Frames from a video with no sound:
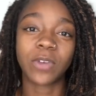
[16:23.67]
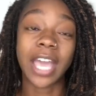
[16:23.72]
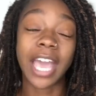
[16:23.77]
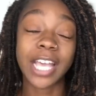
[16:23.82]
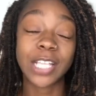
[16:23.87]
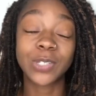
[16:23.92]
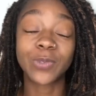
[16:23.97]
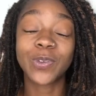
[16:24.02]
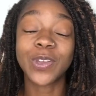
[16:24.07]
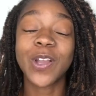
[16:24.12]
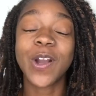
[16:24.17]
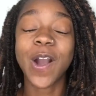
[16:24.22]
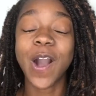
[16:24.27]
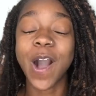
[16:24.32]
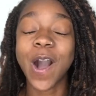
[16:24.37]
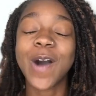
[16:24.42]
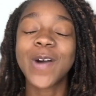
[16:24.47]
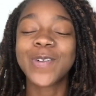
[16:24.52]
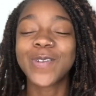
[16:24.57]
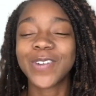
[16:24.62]
as we are
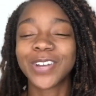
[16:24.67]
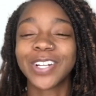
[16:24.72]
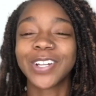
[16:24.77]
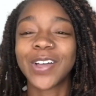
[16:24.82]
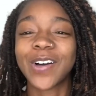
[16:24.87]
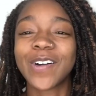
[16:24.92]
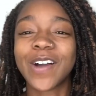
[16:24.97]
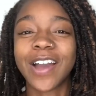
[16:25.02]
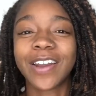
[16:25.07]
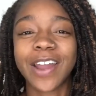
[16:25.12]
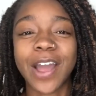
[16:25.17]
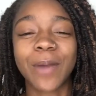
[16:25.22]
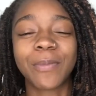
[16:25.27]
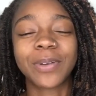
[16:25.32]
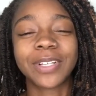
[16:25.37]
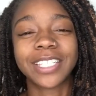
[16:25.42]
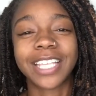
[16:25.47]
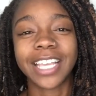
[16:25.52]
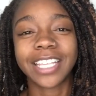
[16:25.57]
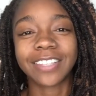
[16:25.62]
all going along on our
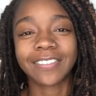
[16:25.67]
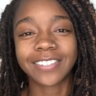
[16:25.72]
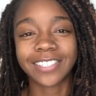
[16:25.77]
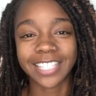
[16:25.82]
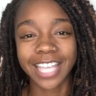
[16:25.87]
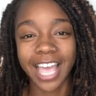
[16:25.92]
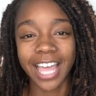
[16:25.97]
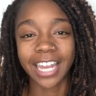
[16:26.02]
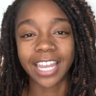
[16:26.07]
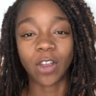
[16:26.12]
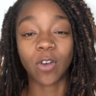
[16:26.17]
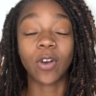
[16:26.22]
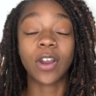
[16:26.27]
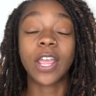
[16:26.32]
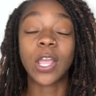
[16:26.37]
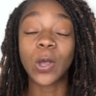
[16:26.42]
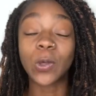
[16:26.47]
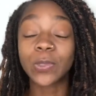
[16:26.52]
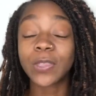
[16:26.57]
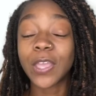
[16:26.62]
protective styling or
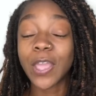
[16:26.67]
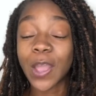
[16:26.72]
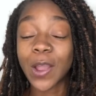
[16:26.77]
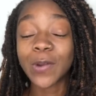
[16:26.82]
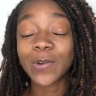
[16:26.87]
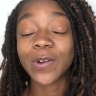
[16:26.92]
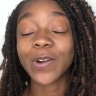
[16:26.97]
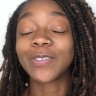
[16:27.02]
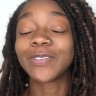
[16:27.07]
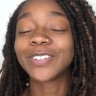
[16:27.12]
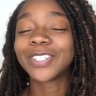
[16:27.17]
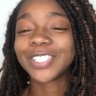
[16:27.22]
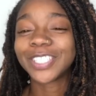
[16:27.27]
healthy hair growth